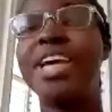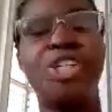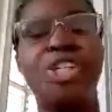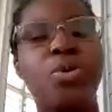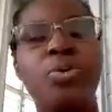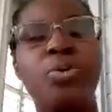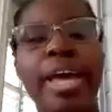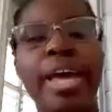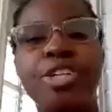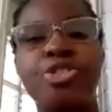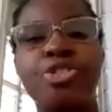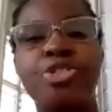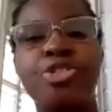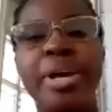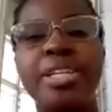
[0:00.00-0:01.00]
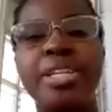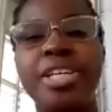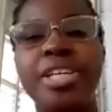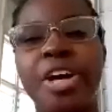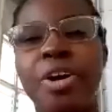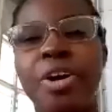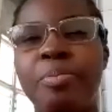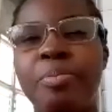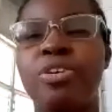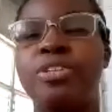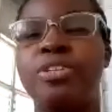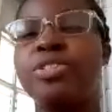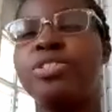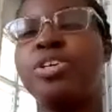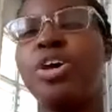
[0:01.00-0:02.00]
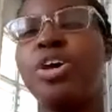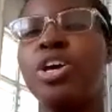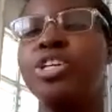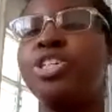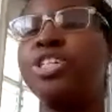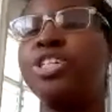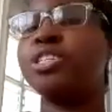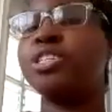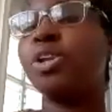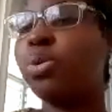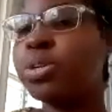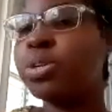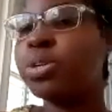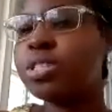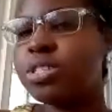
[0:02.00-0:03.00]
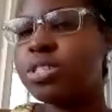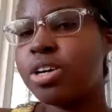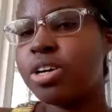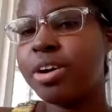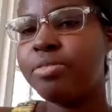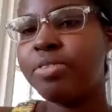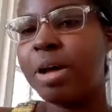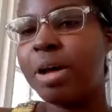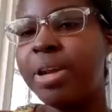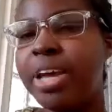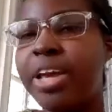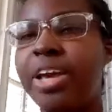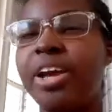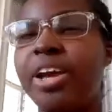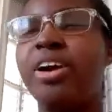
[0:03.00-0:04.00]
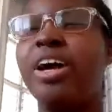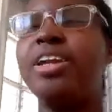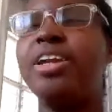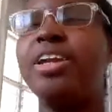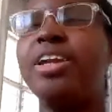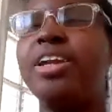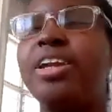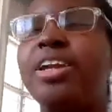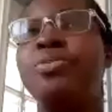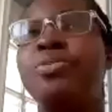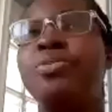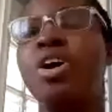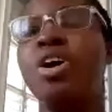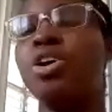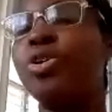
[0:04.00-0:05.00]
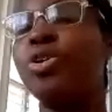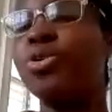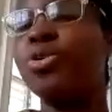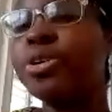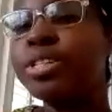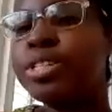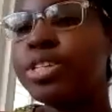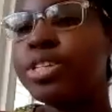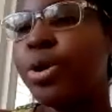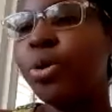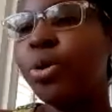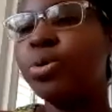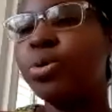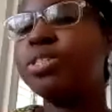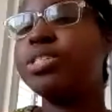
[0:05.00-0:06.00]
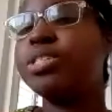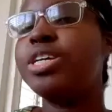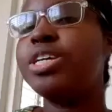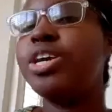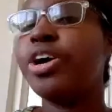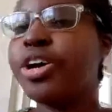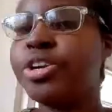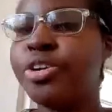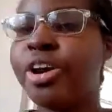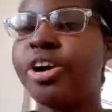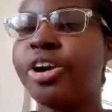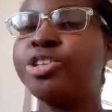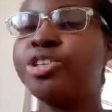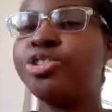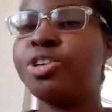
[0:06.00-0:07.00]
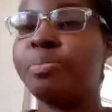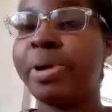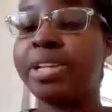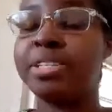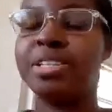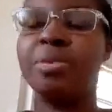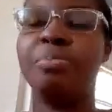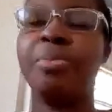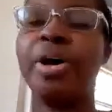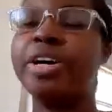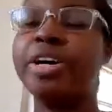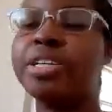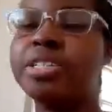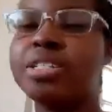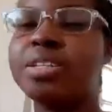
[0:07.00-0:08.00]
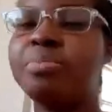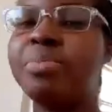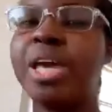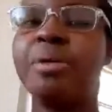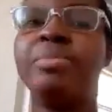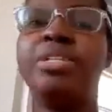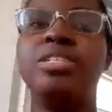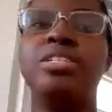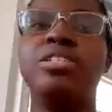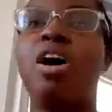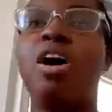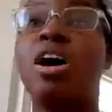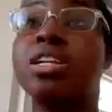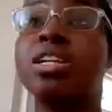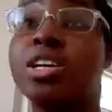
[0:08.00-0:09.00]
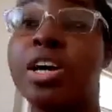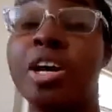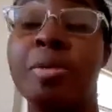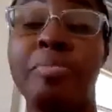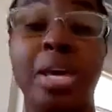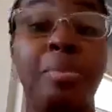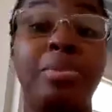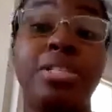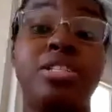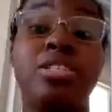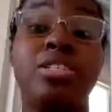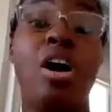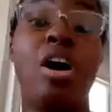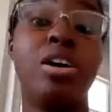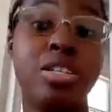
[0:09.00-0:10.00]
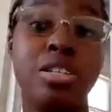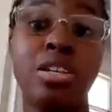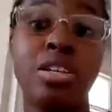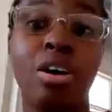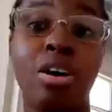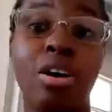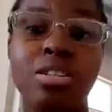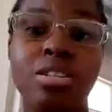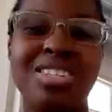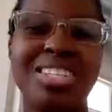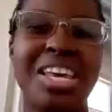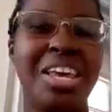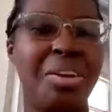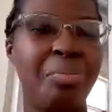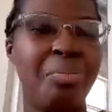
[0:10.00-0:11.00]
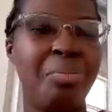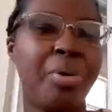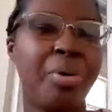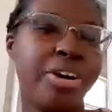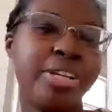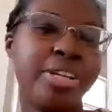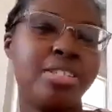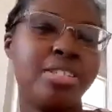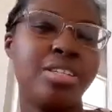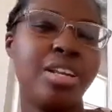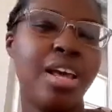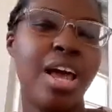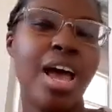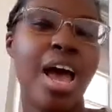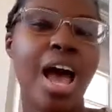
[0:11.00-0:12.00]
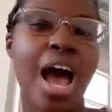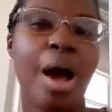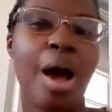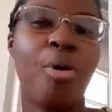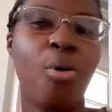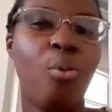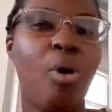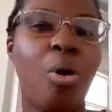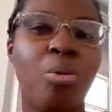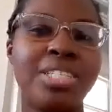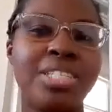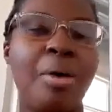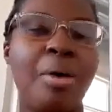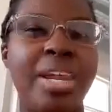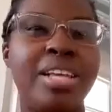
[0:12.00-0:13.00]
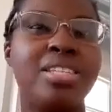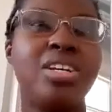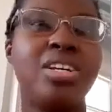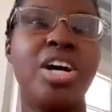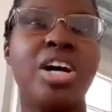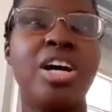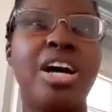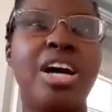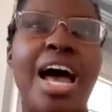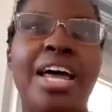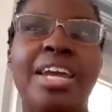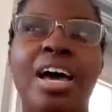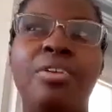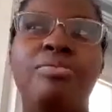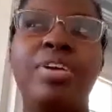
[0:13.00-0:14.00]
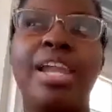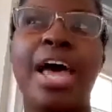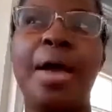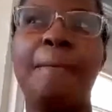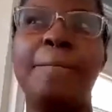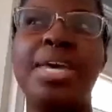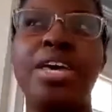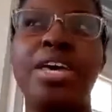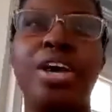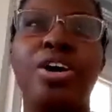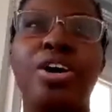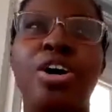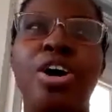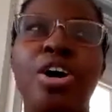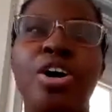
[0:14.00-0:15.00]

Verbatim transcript: she couldn't get treatment here, because she's closer to her family here, and it would have been good to, you know, see her during her treatments in person, be able to talk to her, be able to talk to the doctors in person about what was happening to her. And I feel like being